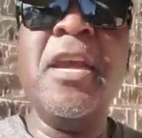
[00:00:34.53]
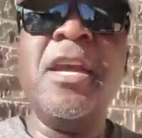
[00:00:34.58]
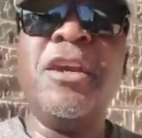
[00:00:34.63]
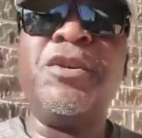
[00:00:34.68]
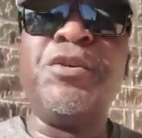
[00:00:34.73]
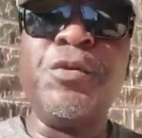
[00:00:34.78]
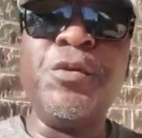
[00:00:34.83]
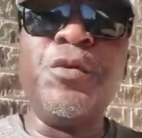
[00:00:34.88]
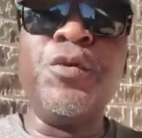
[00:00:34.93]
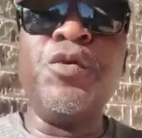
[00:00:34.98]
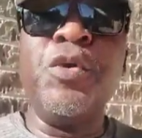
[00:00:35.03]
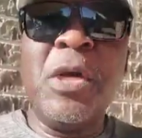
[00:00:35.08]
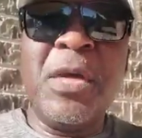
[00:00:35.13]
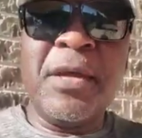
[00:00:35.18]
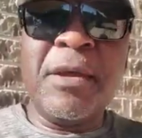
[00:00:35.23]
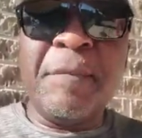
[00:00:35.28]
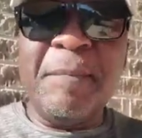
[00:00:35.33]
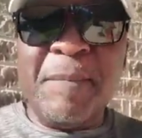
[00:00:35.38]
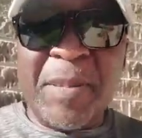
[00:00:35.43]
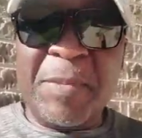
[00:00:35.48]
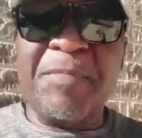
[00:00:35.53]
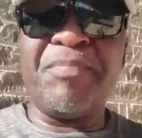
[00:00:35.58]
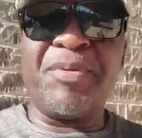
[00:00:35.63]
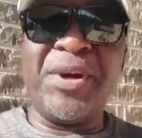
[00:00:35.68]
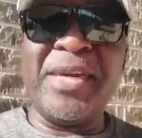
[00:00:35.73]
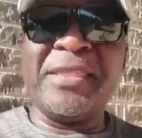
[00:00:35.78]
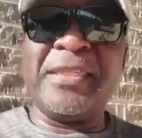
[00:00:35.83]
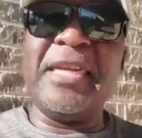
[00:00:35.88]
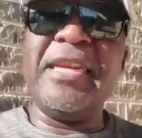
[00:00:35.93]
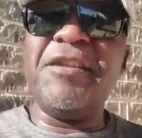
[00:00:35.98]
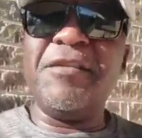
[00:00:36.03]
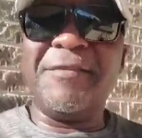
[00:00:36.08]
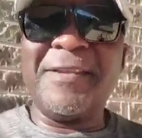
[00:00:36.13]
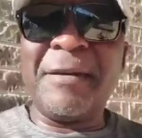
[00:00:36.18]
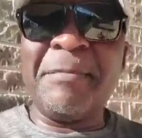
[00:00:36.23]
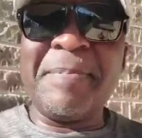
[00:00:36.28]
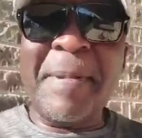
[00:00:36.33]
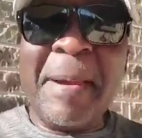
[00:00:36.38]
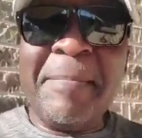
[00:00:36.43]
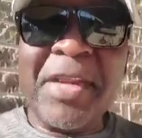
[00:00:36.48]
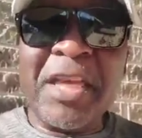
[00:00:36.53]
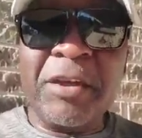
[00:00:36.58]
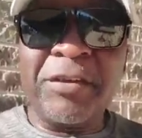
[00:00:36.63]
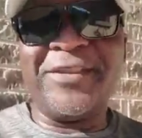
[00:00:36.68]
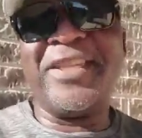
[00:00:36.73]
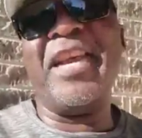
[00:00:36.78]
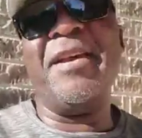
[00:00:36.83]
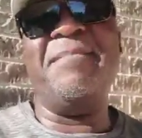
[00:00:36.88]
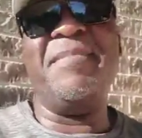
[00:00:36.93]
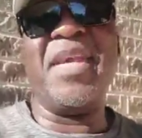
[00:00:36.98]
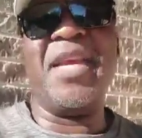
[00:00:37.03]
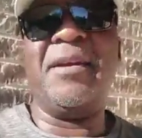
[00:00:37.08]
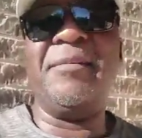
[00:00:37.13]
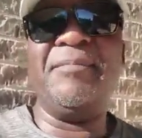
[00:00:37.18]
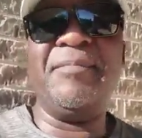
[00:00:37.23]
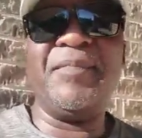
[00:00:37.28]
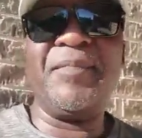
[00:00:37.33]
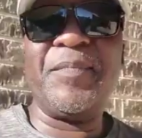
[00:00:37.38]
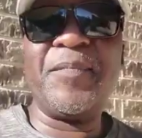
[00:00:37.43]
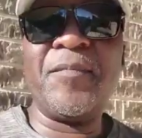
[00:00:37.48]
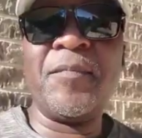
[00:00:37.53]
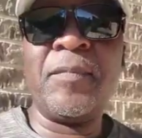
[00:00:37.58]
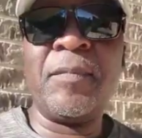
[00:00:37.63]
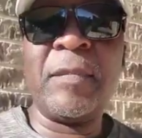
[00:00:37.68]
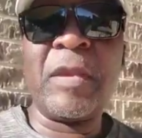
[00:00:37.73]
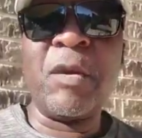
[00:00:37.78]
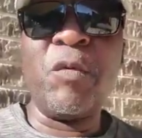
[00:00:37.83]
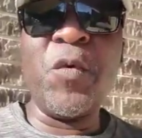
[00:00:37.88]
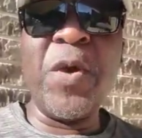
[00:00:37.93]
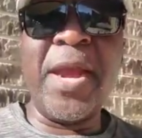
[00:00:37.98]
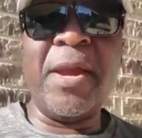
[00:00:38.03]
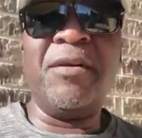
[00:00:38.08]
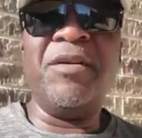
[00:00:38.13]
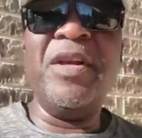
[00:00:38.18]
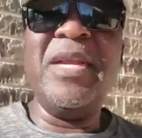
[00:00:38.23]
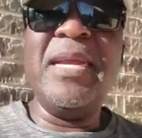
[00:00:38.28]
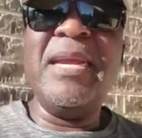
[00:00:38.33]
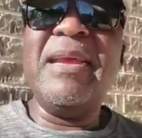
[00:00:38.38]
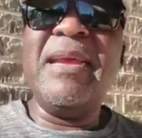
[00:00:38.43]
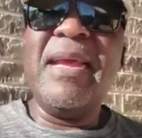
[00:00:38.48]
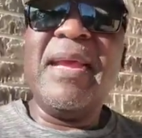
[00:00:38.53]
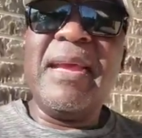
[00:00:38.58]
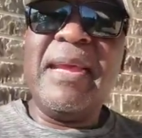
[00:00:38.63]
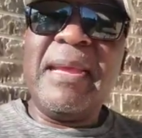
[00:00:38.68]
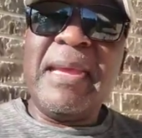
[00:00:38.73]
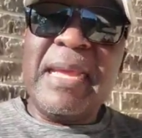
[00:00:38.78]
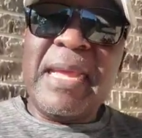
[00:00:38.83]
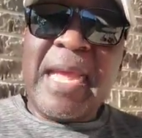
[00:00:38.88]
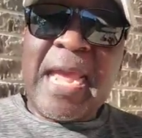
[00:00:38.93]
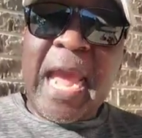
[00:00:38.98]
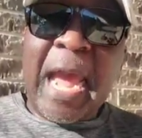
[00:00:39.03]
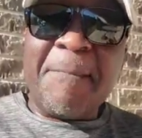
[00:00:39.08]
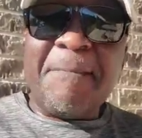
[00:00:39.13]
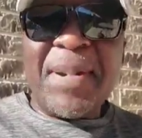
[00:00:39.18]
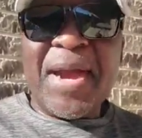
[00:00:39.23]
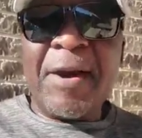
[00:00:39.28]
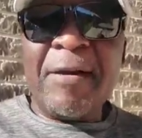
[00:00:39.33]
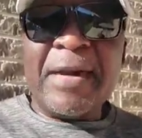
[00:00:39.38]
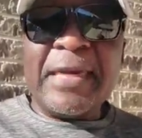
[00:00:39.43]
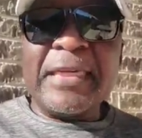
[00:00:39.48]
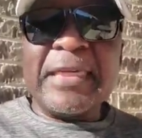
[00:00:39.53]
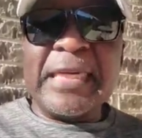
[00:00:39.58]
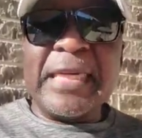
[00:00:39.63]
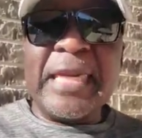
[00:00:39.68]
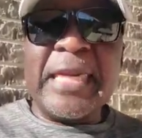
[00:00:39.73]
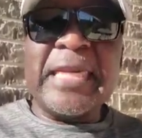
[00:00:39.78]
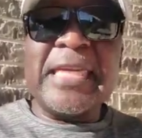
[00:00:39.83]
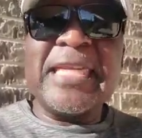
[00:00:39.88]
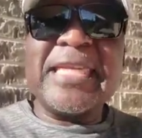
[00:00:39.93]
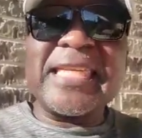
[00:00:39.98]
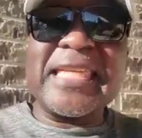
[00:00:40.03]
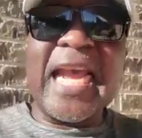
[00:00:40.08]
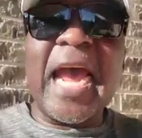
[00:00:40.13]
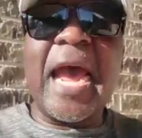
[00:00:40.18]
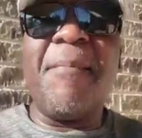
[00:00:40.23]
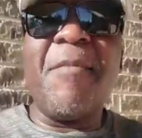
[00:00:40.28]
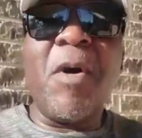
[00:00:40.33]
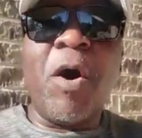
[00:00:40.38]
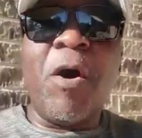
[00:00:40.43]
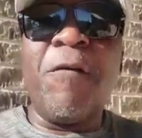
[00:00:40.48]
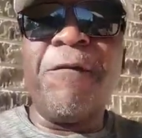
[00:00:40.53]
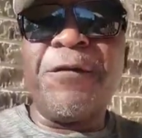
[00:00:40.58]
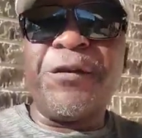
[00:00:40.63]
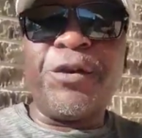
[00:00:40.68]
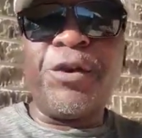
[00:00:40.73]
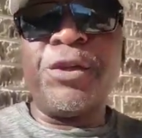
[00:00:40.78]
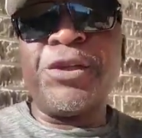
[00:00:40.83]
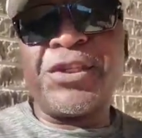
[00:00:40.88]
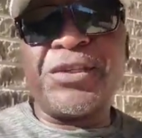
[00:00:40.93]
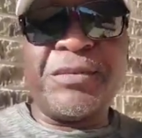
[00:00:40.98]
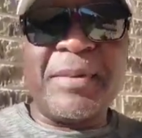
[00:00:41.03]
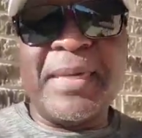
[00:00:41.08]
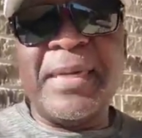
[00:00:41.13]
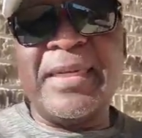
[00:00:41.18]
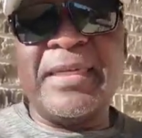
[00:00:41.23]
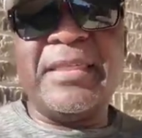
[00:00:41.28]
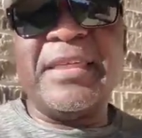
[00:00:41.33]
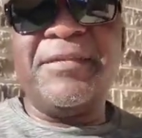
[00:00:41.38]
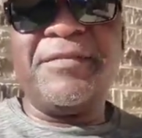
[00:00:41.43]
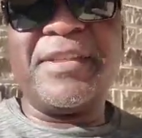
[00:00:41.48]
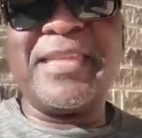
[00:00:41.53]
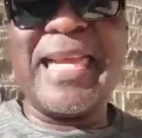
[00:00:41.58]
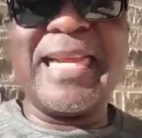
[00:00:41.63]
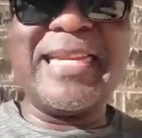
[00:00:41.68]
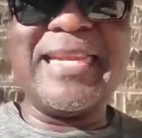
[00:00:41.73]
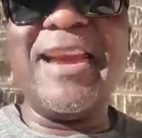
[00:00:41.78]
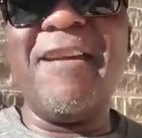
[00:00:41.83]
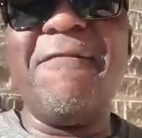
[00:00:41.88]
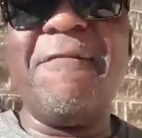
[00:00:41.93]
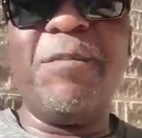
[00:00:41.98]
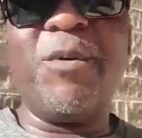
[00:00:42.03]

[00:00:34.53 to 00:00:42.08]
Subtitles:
to be president of the Republic of Zambia. Well, apparently some of those relatives that they have